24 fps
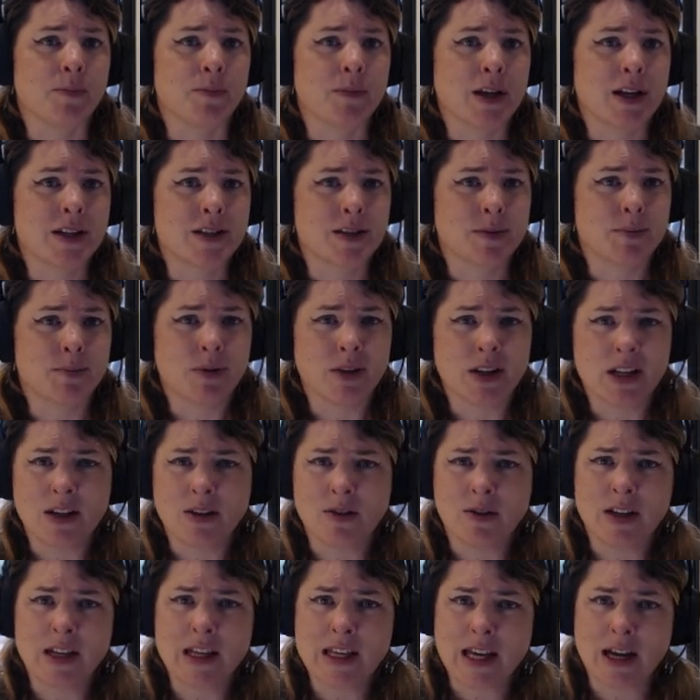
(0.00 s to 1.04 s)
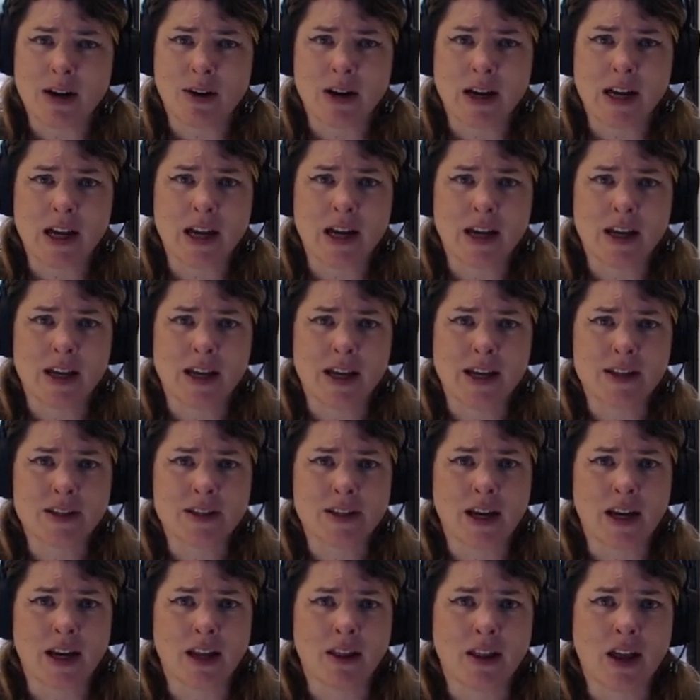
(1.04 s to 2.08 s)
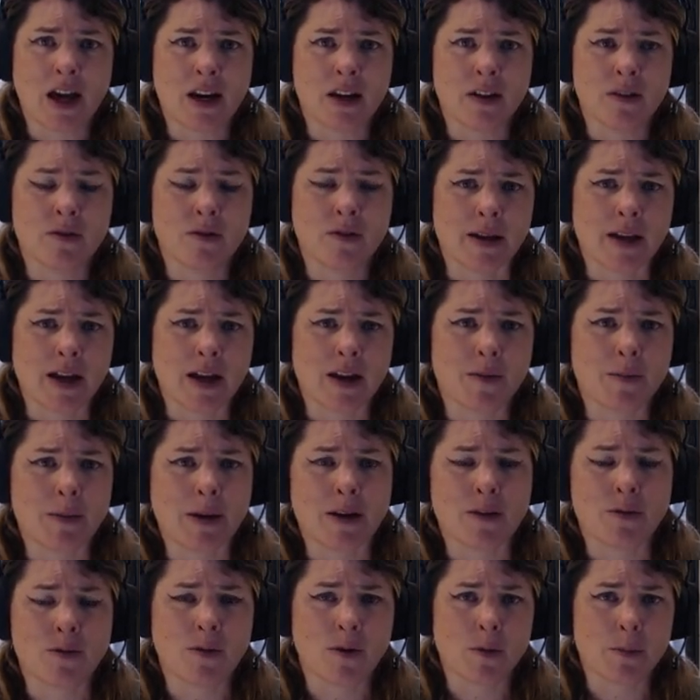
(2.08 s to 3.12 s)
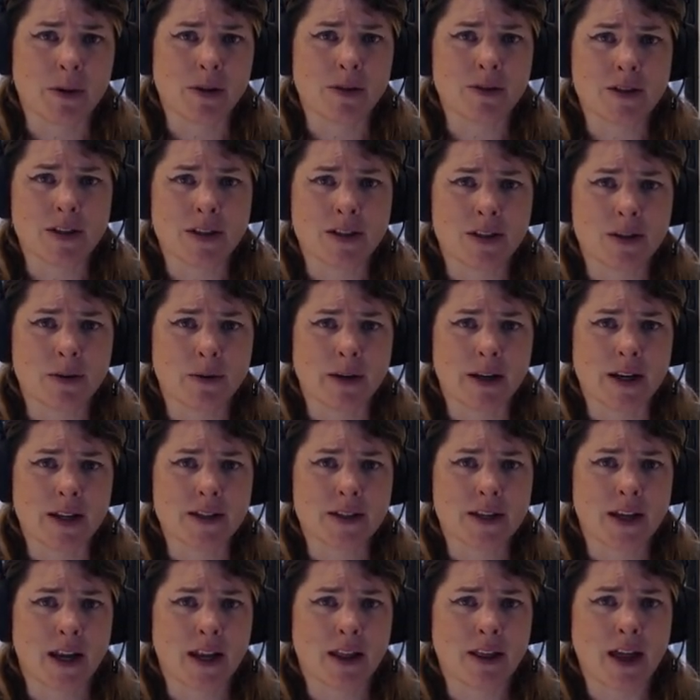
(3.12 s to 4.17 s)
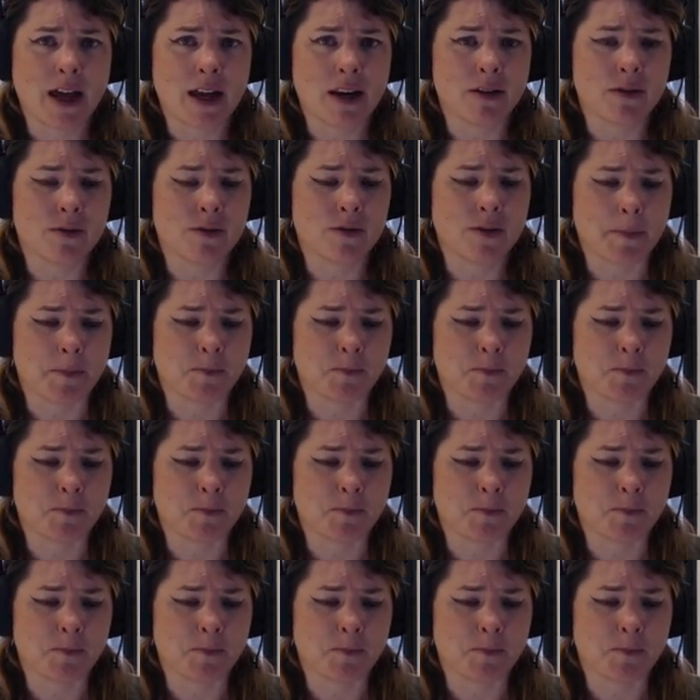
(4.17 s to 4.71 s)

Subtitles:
It's a pretty unique area. It's got a lot of kind of metaphor built into it. It's got a lot of